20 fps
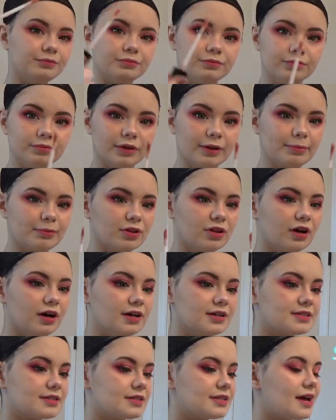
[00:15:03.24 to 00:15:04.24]
lip
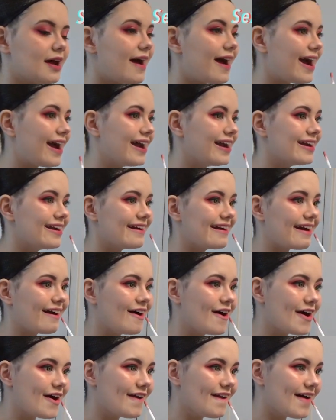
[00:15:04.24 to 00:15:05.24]
gloss and just
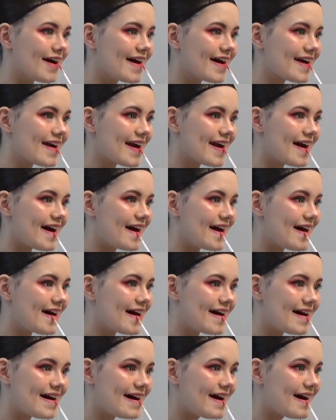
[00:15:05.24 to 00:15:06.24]
go along the top.